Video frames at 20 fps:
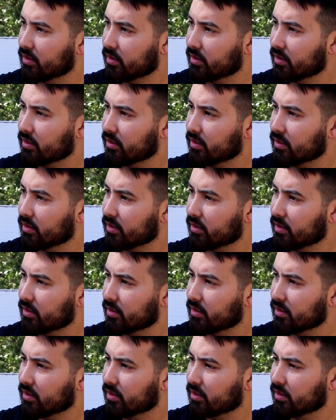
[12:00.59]

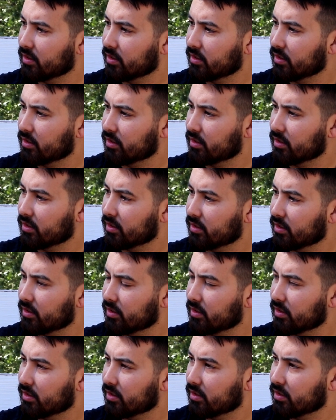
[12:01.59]

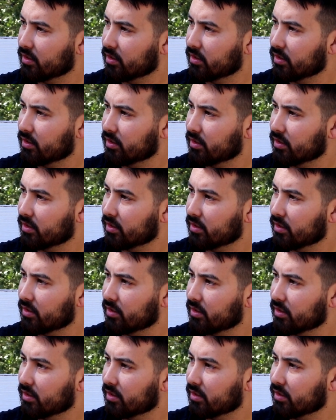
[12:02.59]

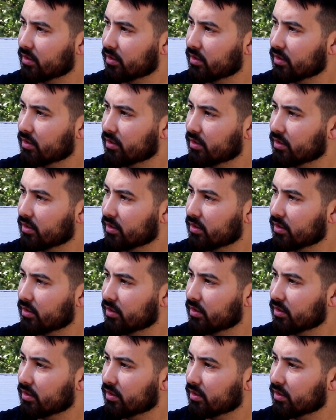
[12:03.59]

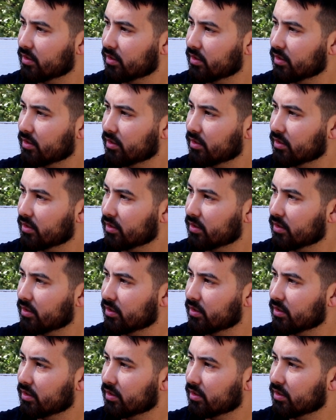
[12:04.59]

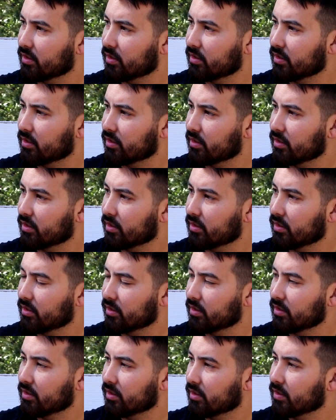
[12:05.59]

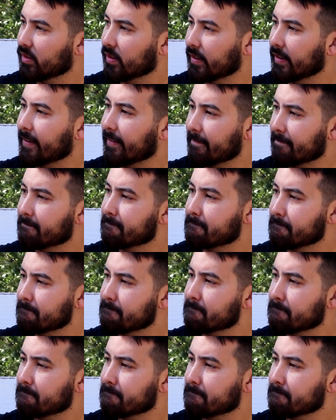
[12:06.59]
No words are spoken by the person on screen.